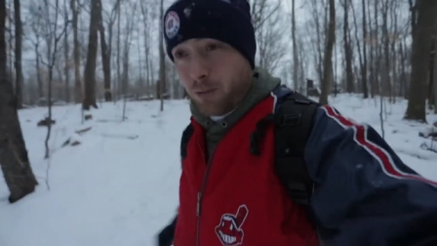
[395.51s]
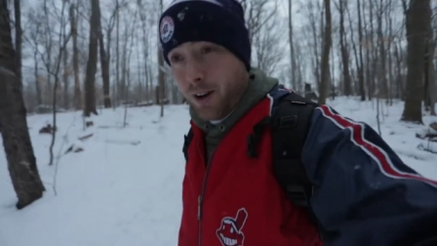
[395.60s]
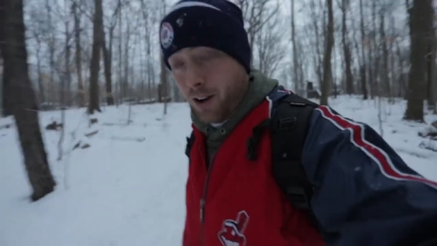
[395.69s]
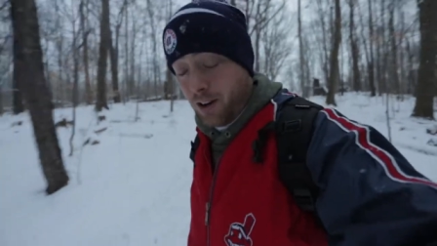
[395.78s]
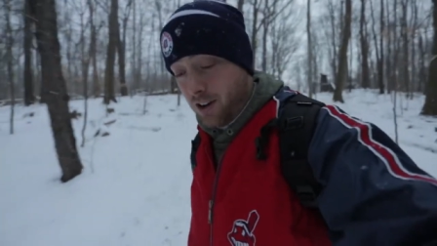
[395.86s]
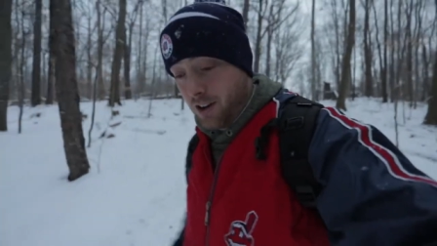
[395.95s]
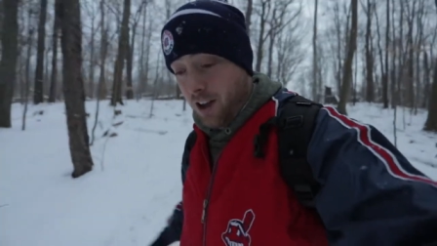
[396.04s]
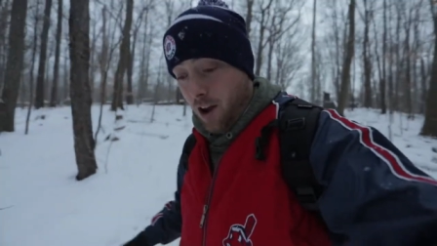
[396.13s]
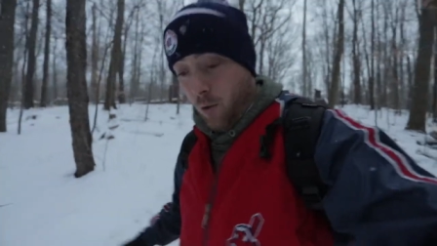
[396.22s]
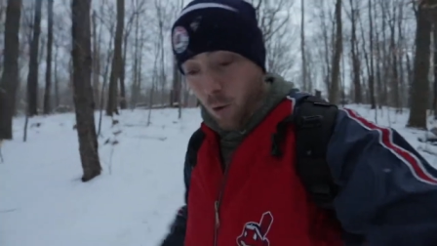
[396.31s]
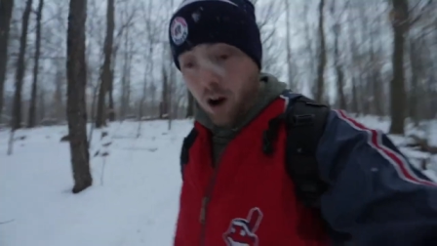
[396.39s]
We are
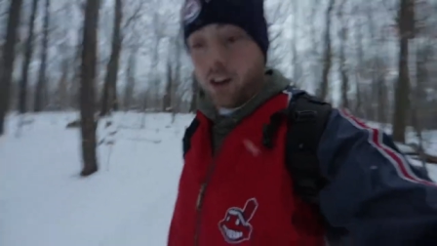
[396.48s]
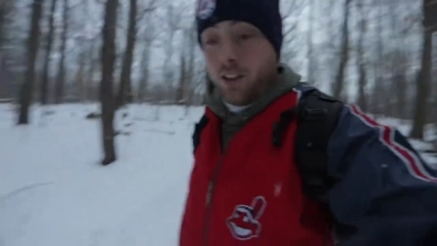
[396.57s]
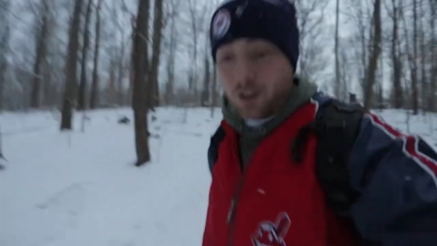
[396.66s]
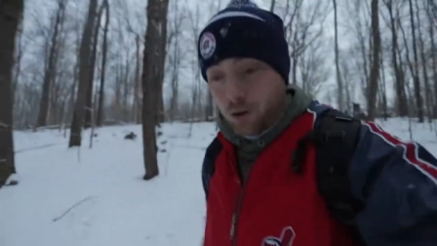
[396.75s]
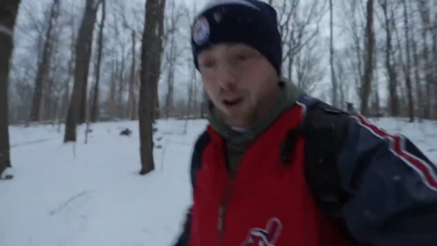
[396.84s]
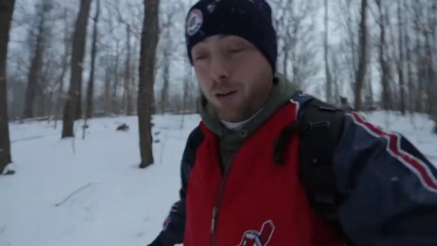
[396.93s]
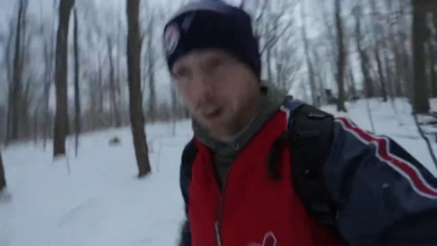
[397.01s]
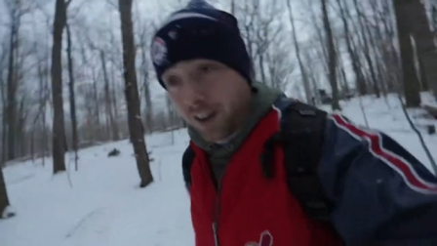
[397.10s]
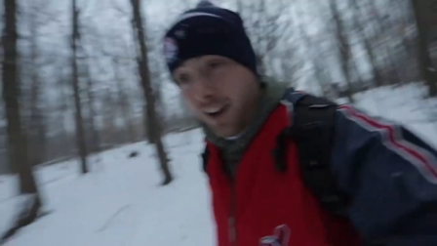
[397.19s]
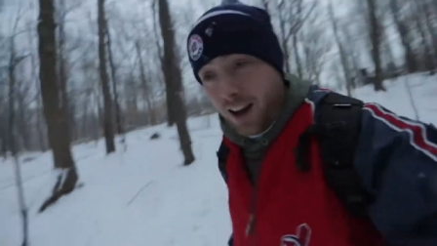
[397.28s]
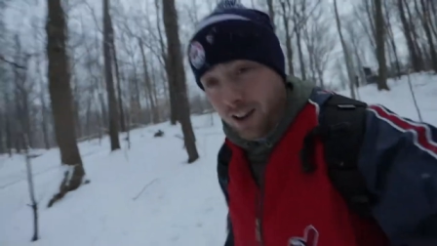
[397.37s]
walking the trail
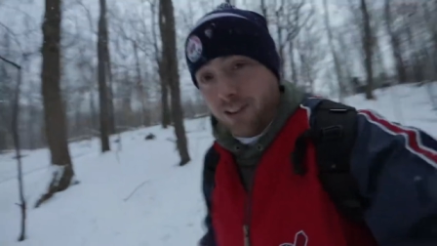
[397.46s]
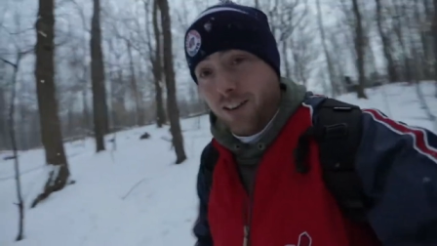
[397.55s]
right now